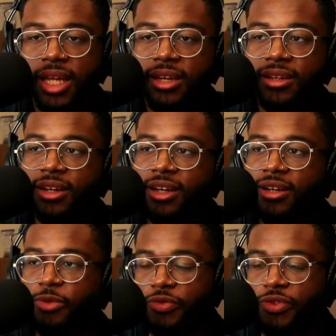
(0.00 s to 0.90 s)
like
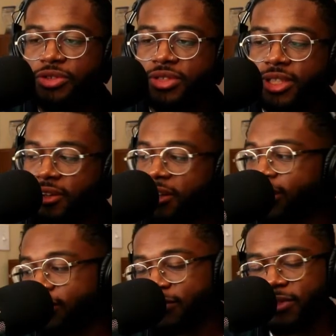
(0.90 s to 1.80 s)
reviews that are
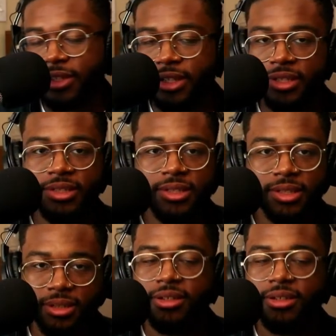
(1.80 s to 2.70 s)
kind of
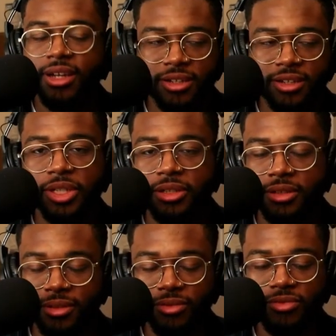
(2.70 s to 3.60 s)
echoing
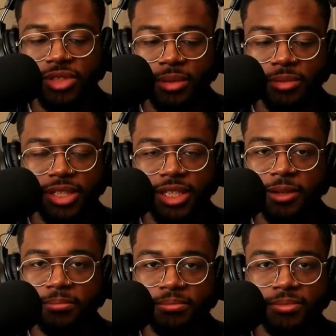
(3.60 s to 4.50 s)
some of the same